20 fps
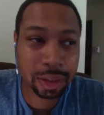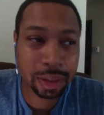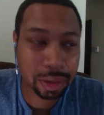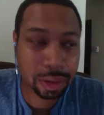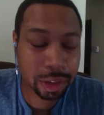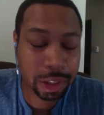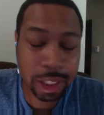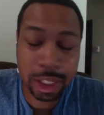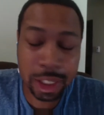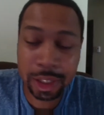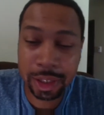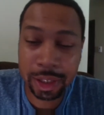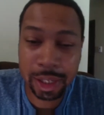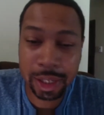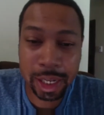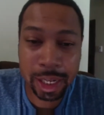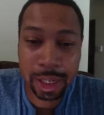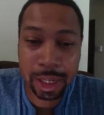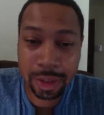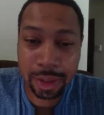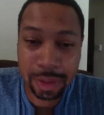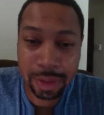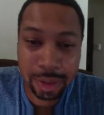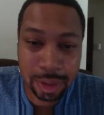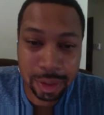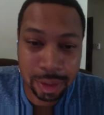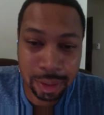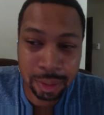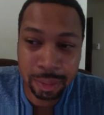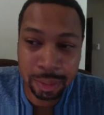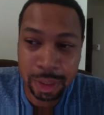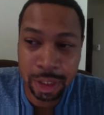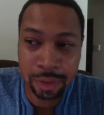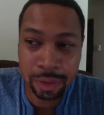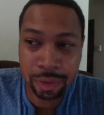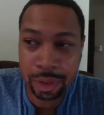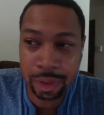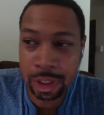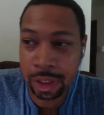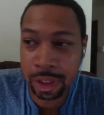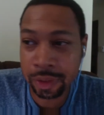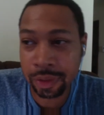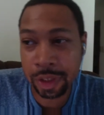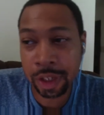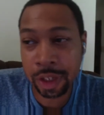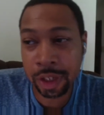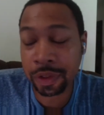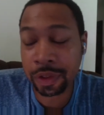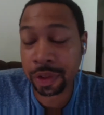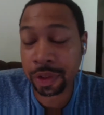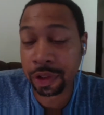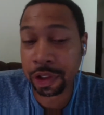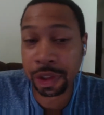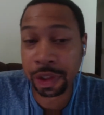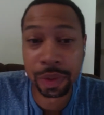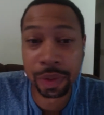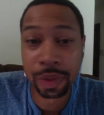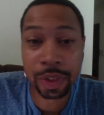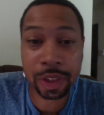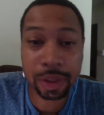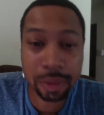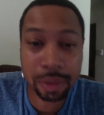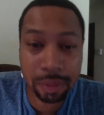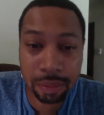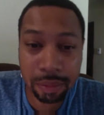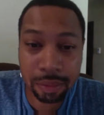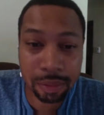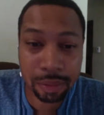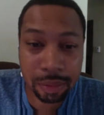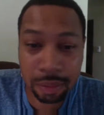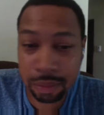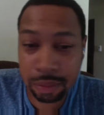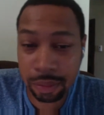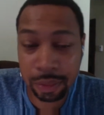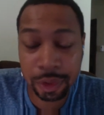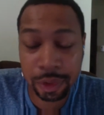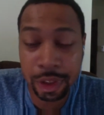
changes lives um, if, right. if, if you choose it to